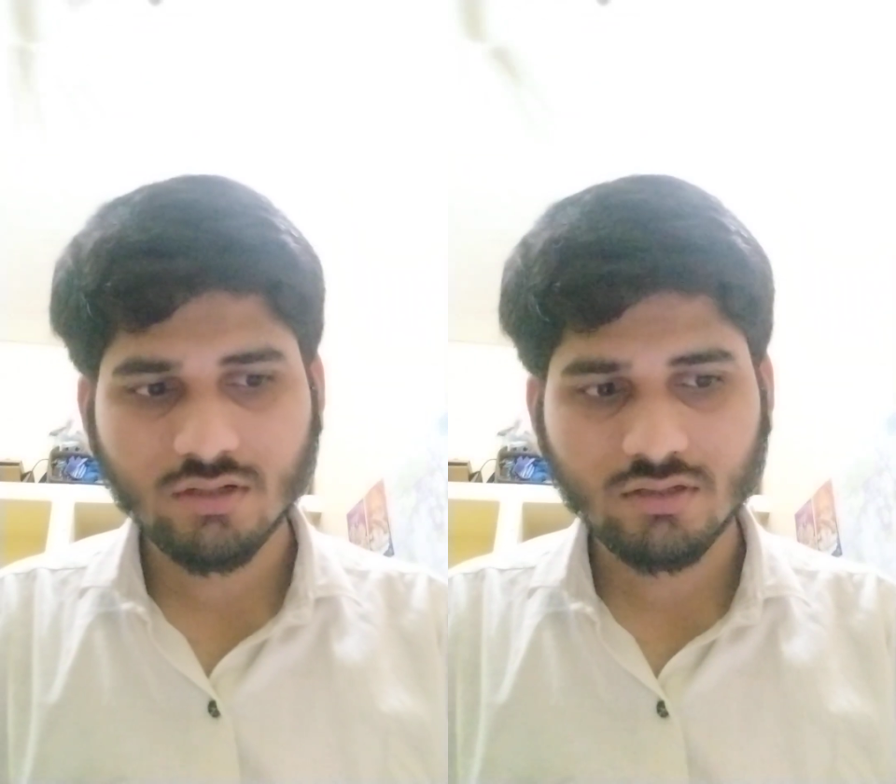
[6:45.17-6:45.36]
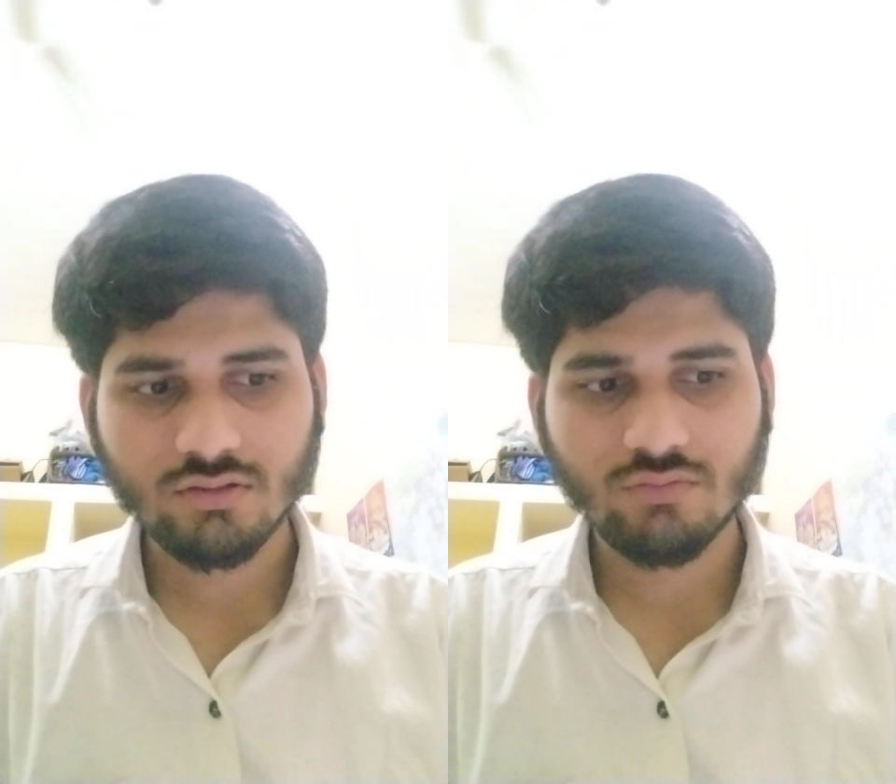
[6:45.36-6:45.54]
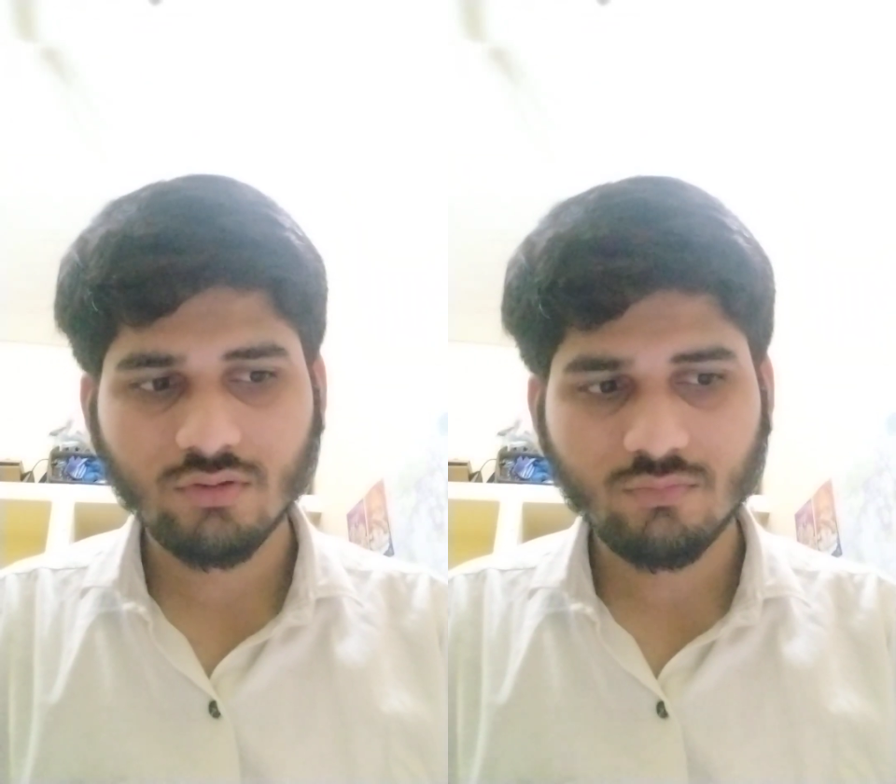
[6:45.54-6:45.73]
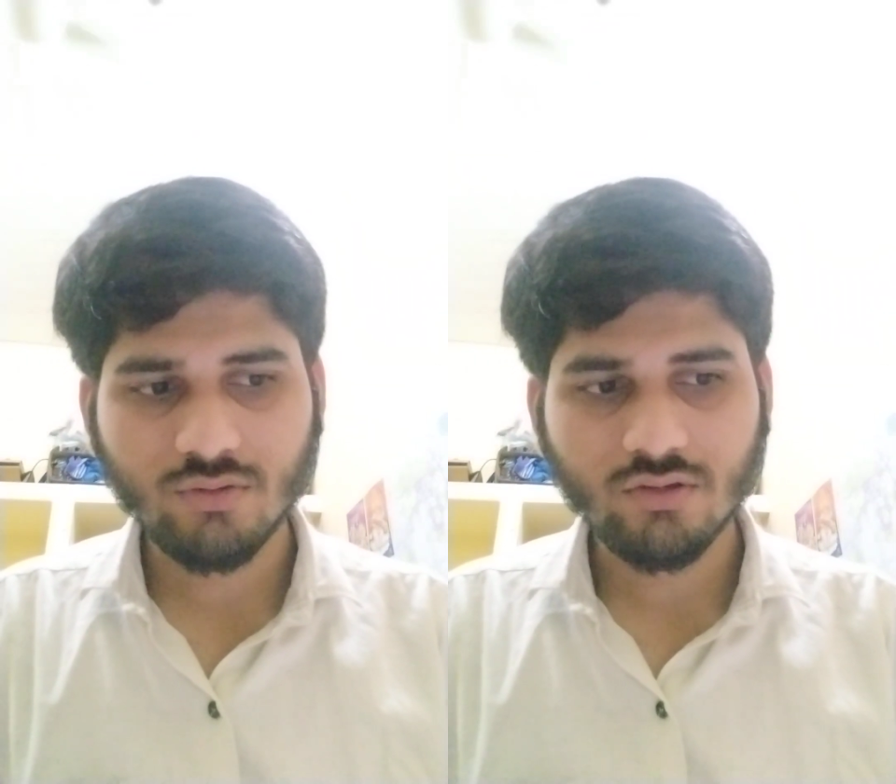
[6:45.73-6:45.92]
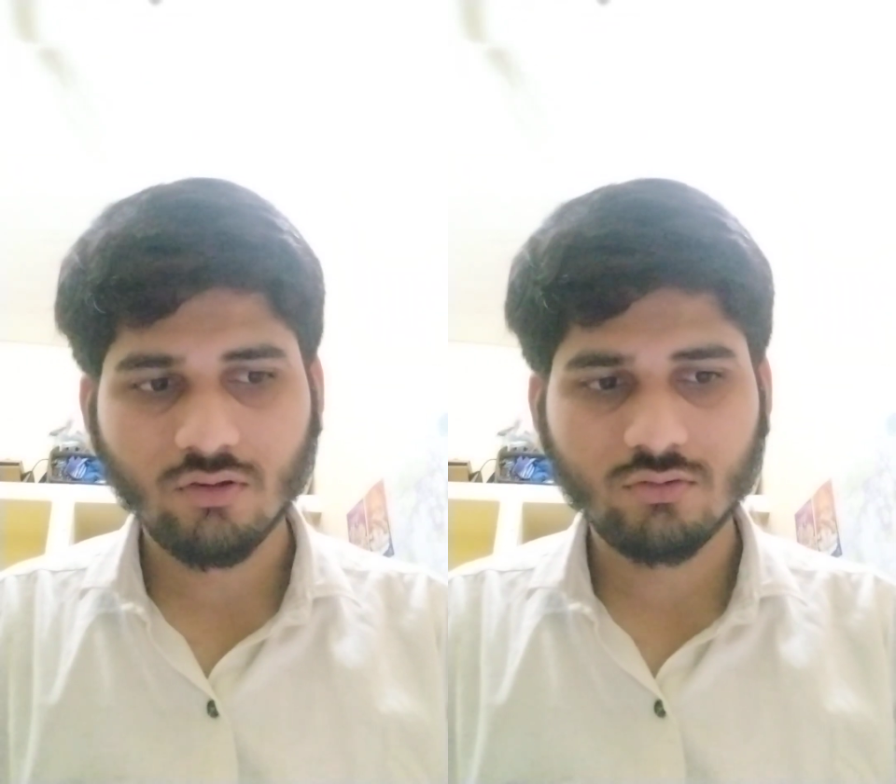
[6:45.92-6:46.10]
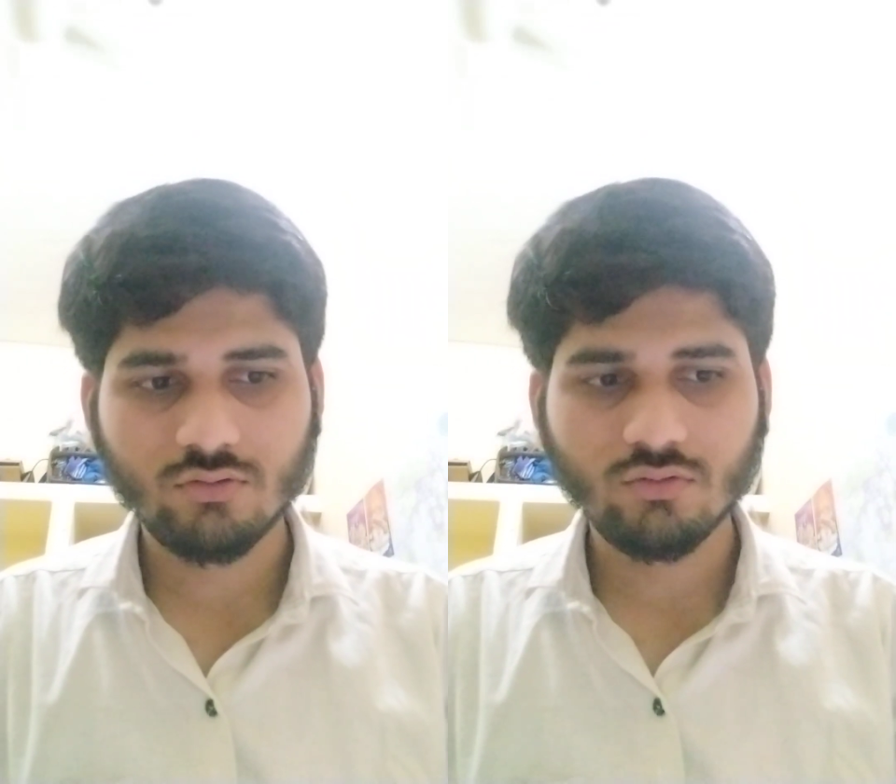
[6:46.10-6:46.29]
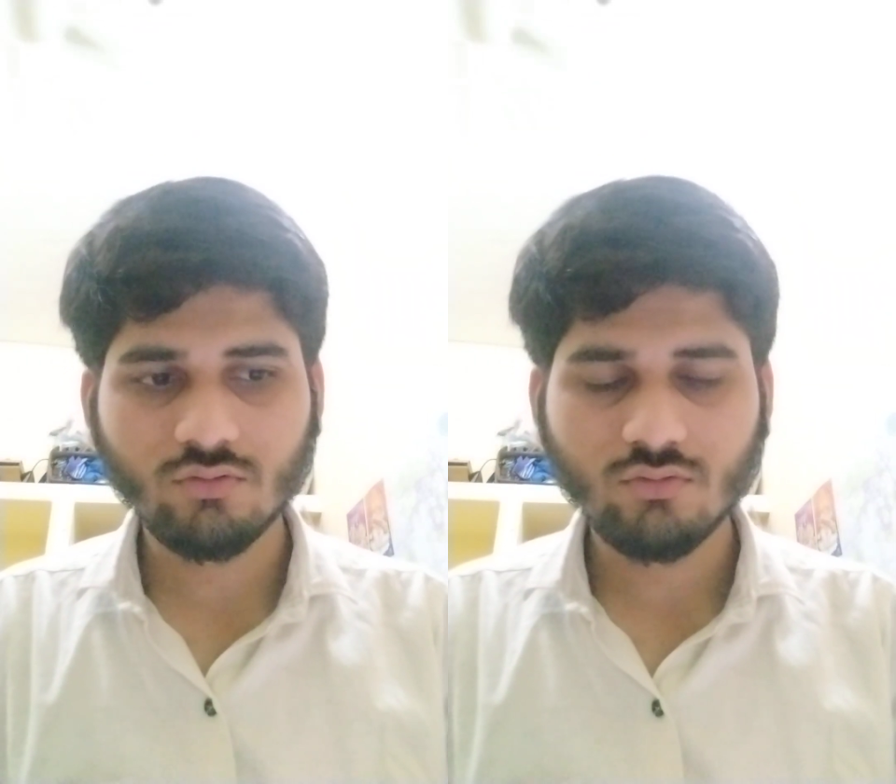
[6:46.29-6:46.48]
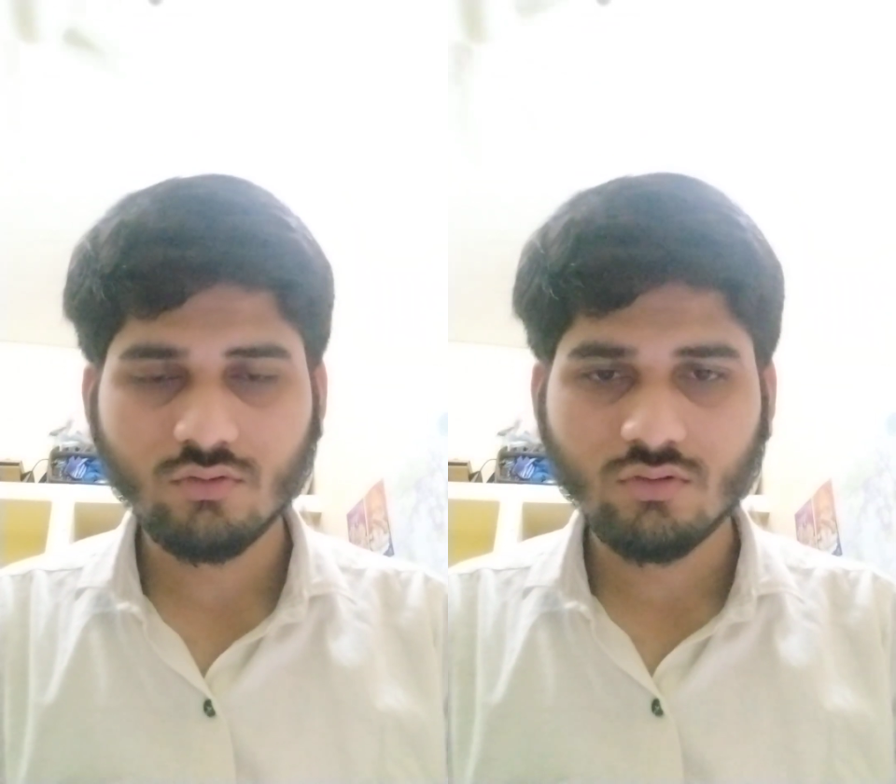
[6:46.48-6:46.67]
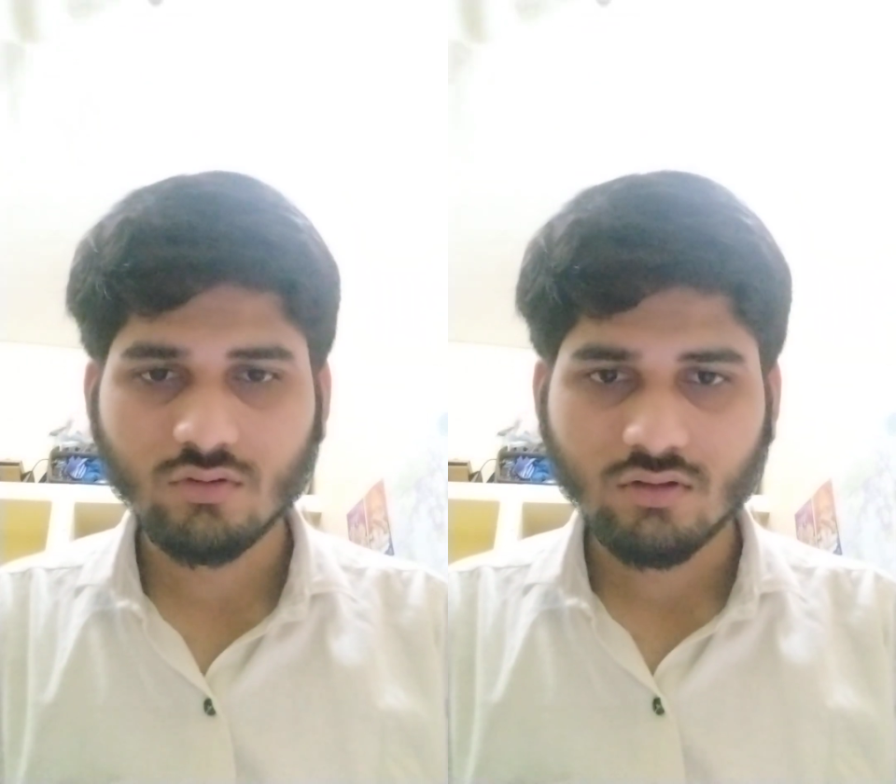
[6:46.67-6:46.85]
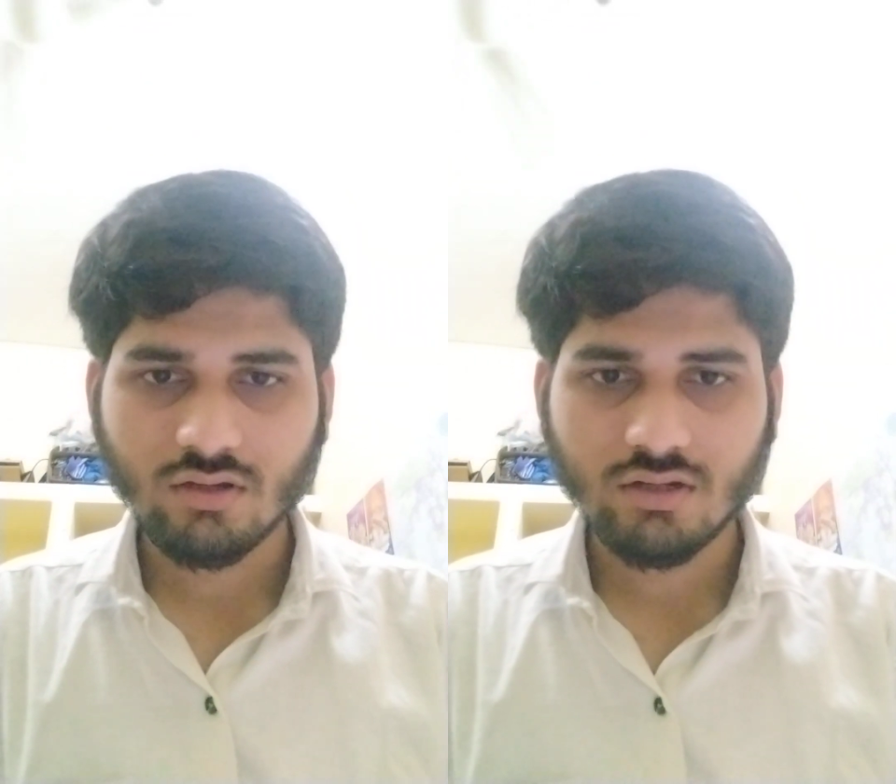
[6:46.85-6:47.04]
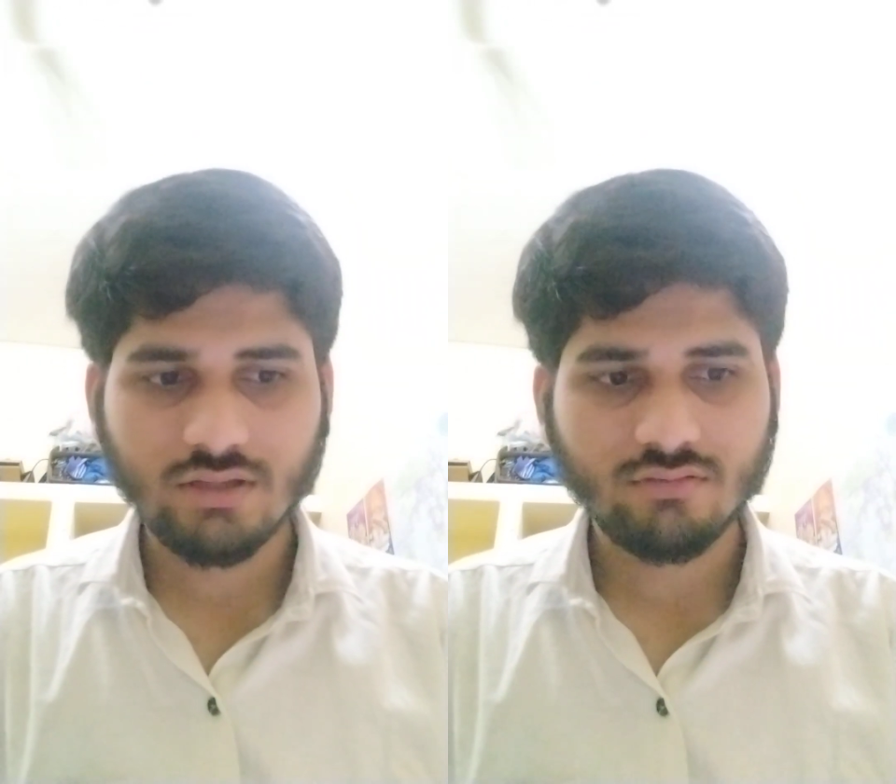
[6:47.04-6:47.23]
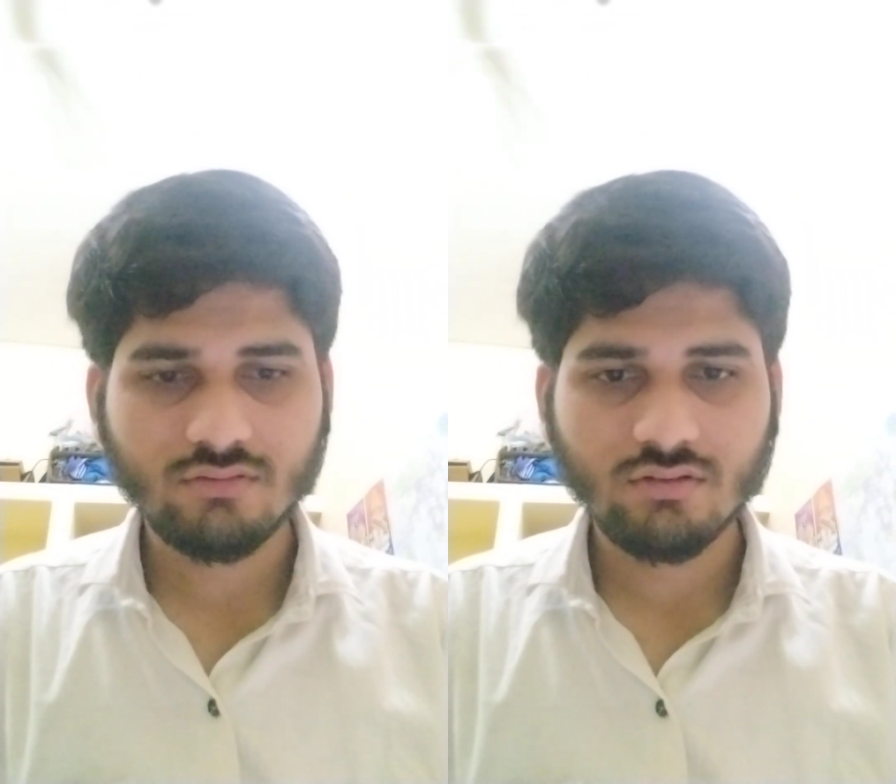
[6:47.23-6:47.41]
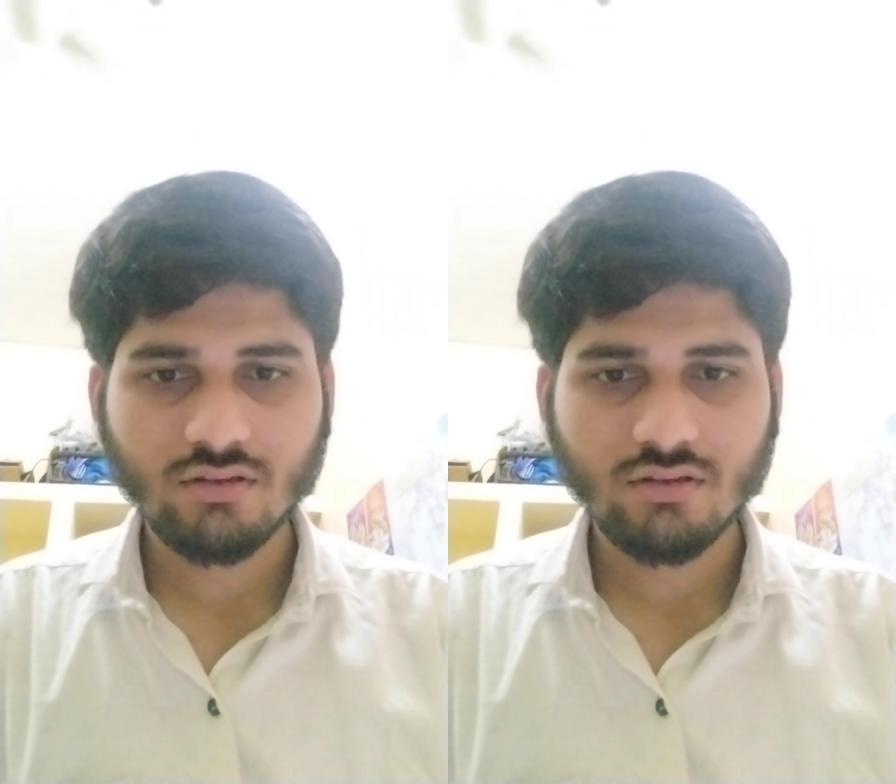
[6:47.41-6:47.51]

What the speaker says: earth will be also less.